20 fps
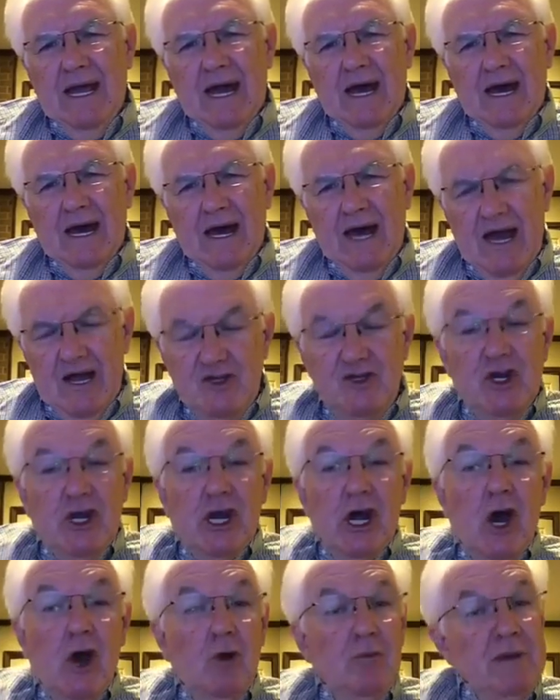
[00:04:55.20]
As you
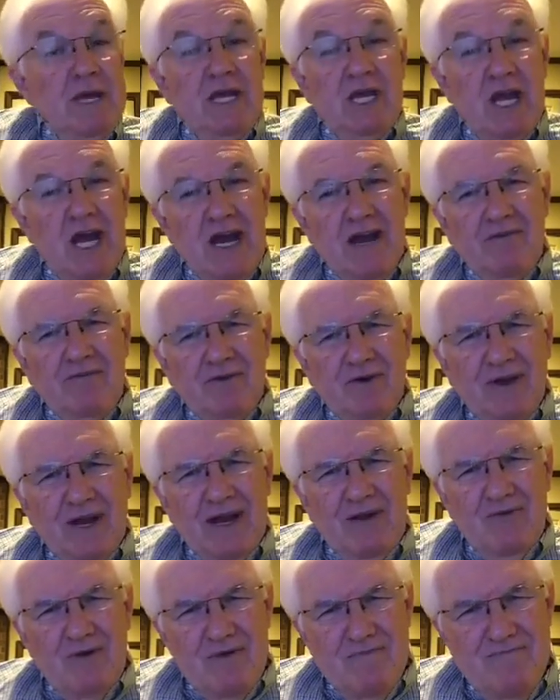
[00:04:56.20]
go, be careful
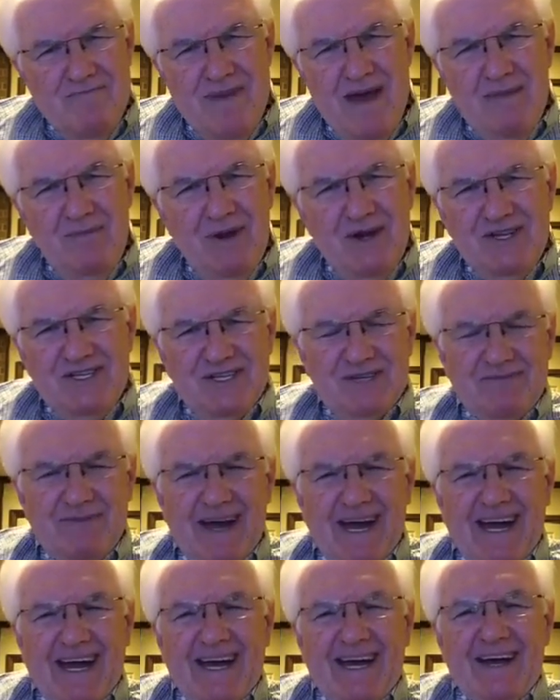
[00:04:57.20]
and remember to
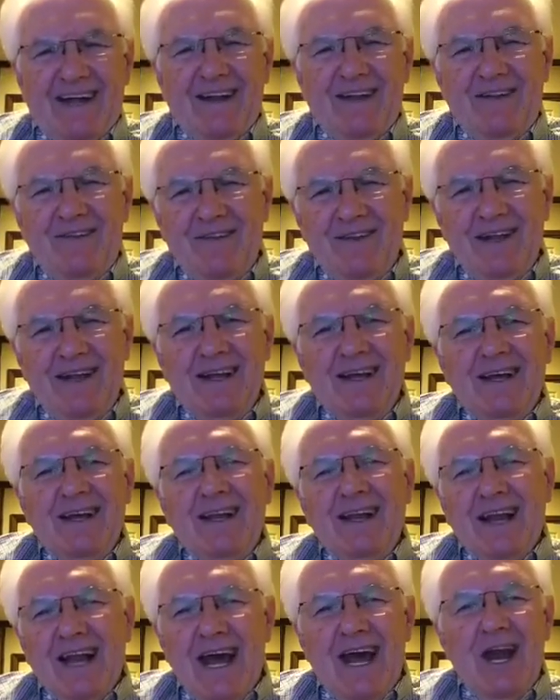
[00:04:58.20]
smile.
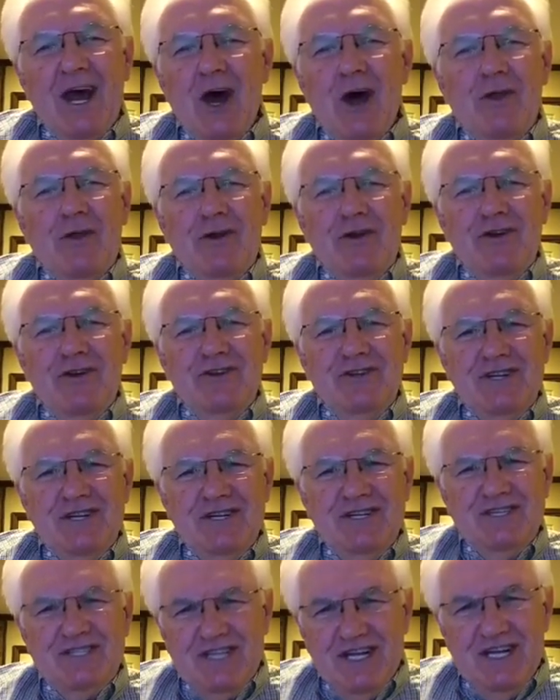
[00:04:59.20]
Let others
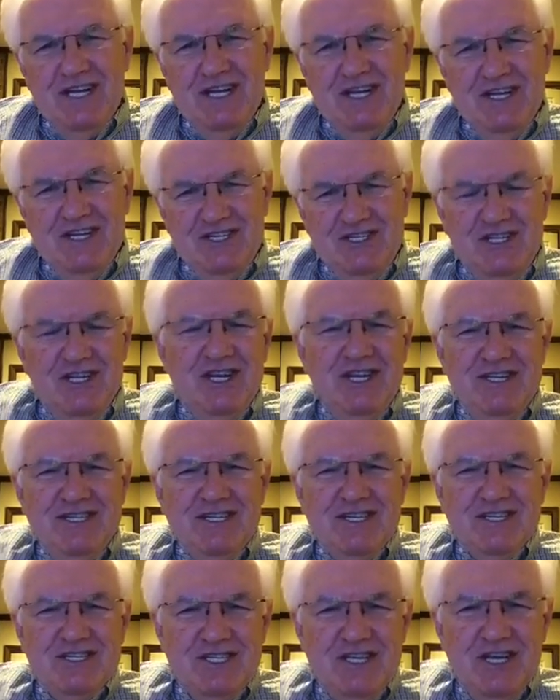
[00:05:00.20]
see
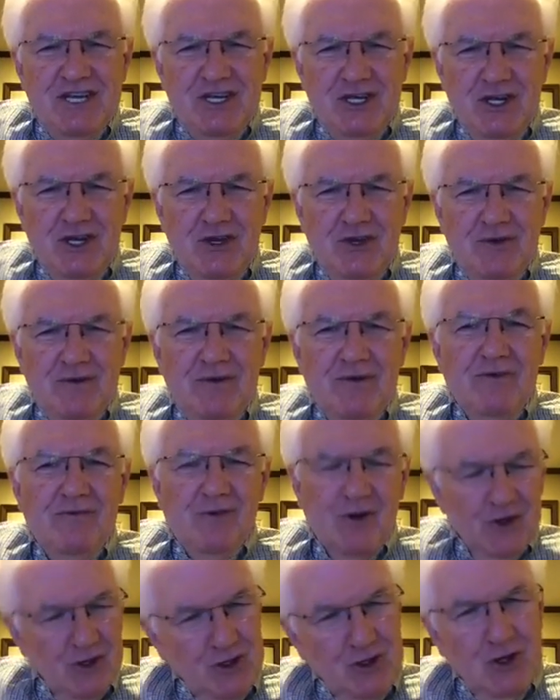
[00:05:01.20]
Jesus in you,
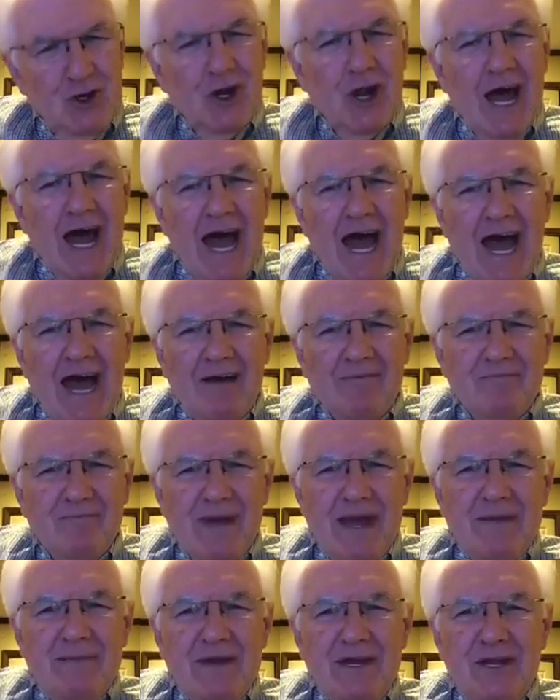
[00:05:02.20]
for your life
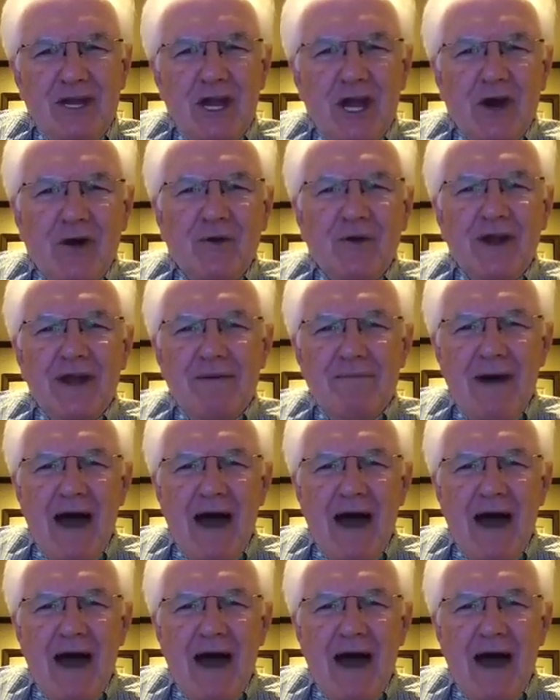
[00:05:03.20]
may be the only